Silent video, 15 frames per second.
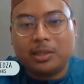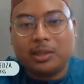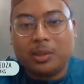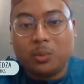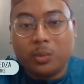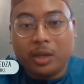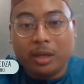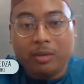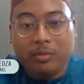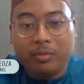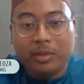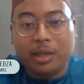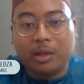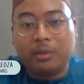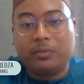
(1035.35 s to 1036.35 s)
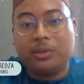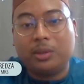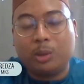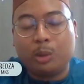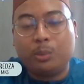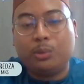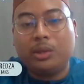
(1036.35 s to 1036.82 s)
the welfare of the
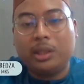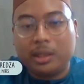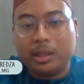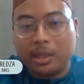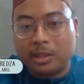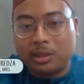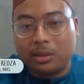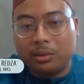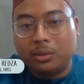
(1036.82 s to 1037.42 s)
community as a